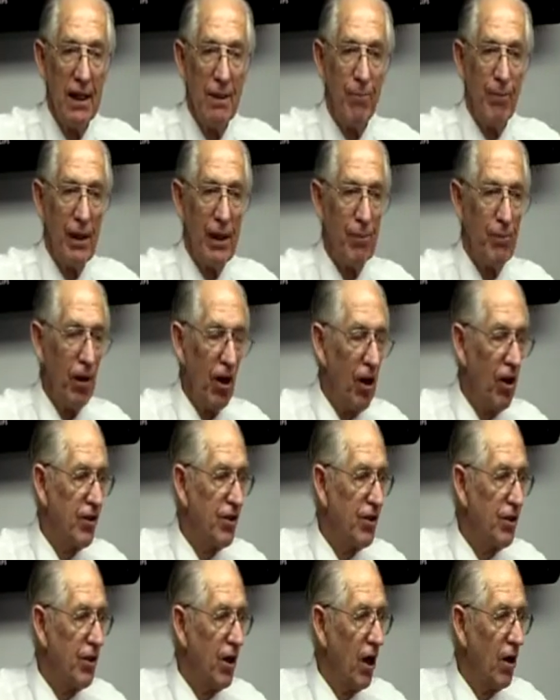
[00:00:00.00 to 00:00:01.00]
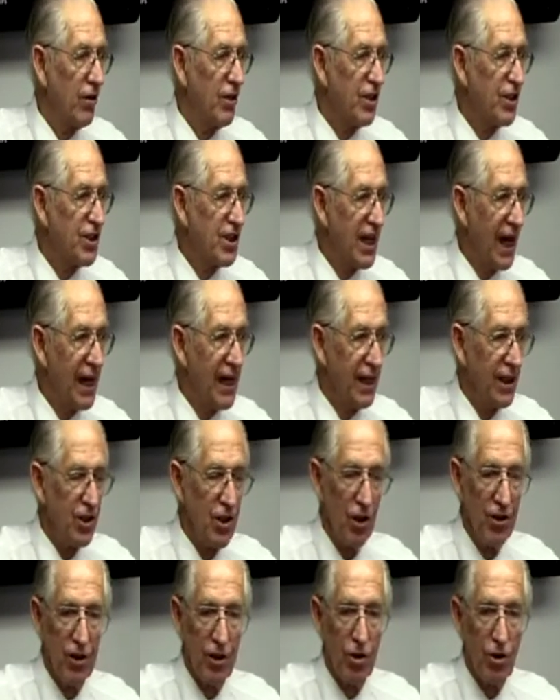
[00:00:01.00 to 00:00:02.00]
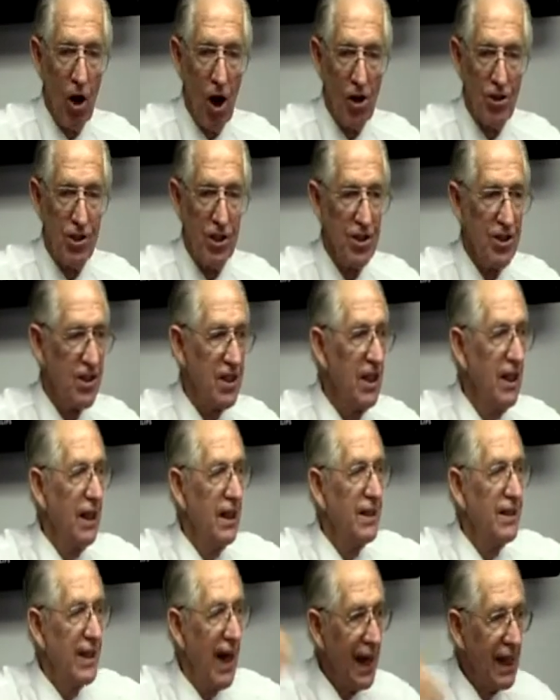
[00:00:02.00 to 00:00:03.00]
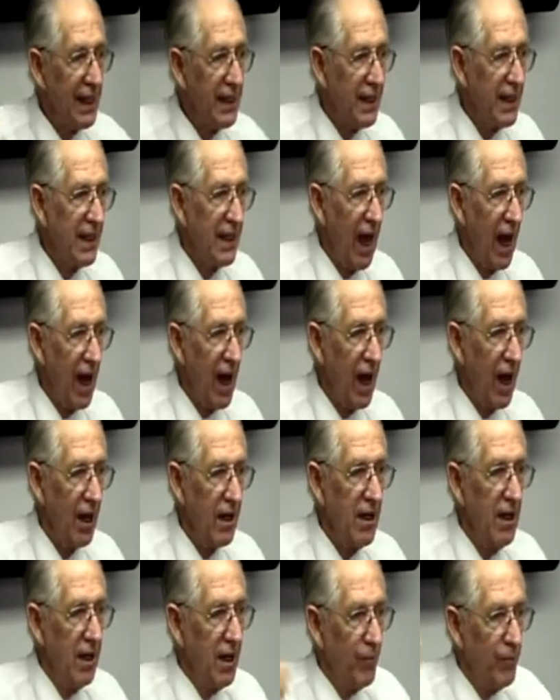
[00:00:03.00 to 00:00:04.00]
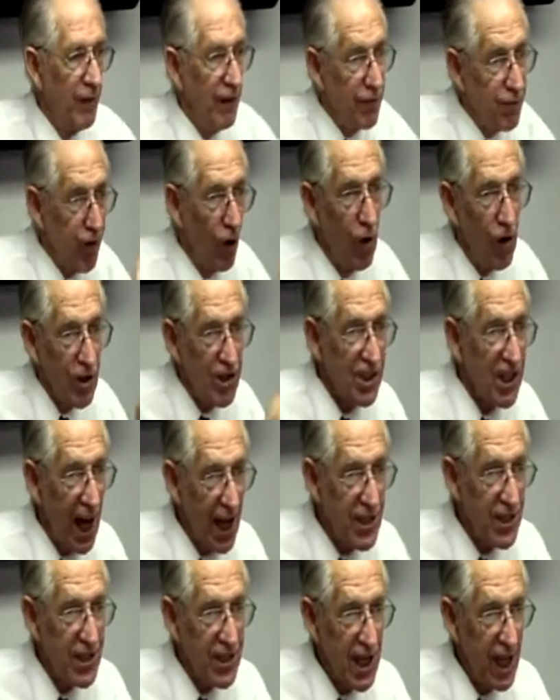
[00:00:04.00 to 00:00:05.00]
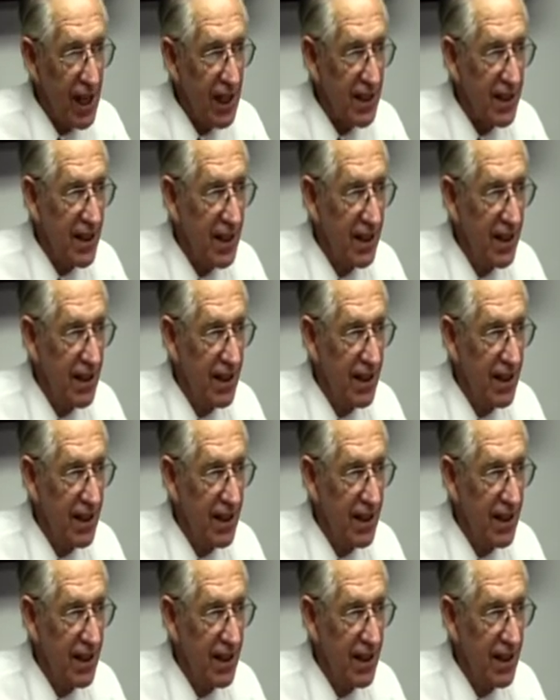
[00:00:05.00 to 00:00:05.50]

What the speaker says: people on the stakes, on the crosses, taken down before sunset